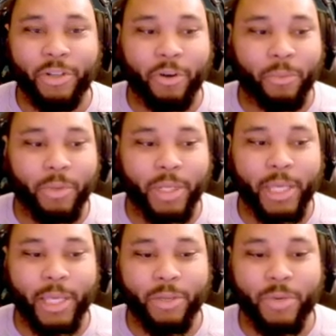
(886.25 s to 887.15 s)
you're a rookie,
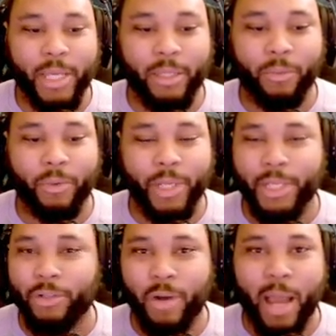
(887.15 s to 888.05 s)
you get the rookie
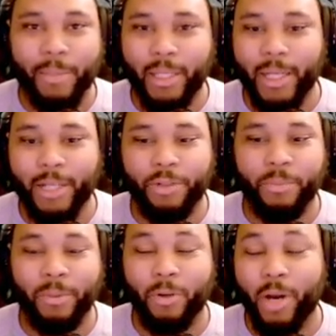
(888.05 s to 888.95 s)
stripe. And then as you
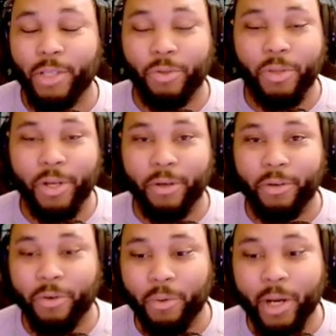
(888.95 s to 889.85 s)
progress through the, your
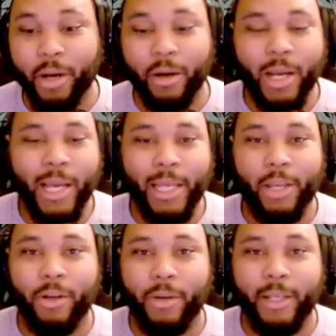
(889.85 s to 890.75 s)
career, you
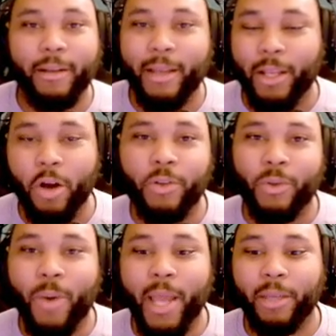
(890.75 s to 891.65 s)
know, it, it, goes
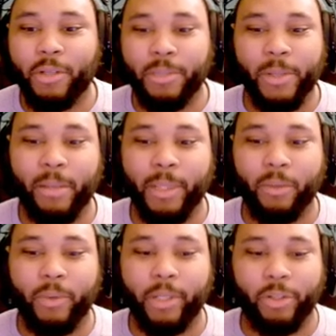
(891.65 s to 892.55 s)
away and you just become like a
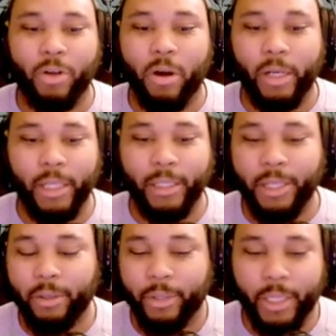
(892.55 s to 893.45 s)
regular car, you
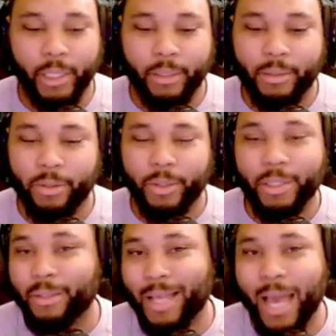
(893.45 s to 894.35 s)
know, again. So
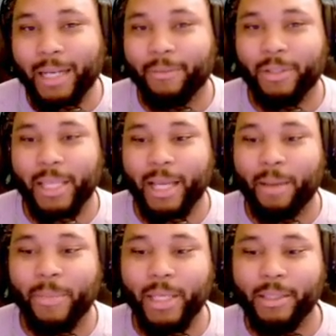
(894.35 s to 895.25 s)
that's kind of a thing I
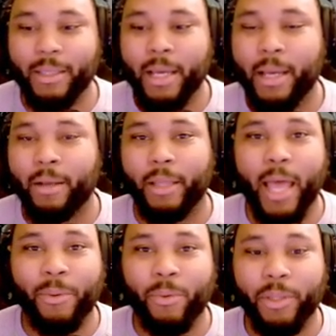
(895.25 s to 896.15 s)
miss.
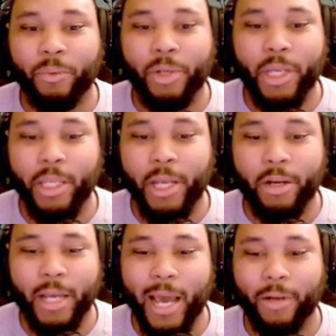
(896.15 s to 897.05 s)
Glad we won the Rookie of the Year
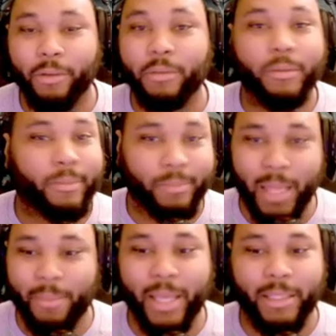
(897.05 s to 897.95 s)
title.
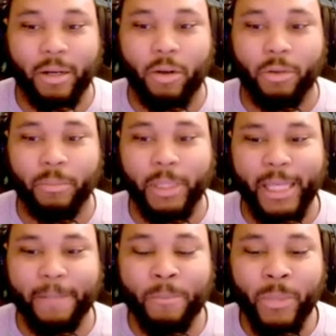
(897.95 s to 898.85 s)
That makes that all
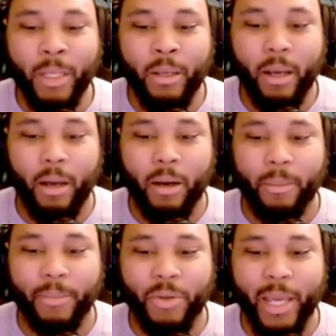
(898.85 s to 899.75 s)
complete.
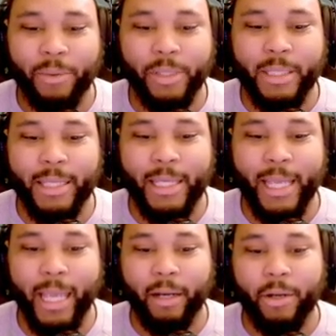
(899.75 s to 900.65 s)
Um, you can't really see
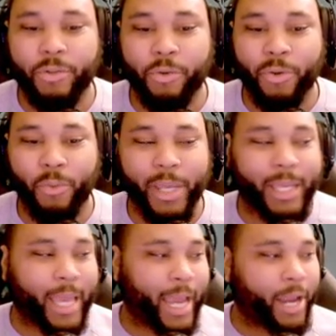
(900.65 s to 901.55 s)
the errands or the We
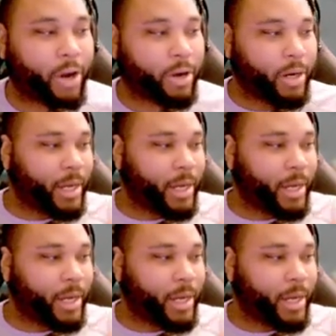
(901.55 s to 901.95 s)
Care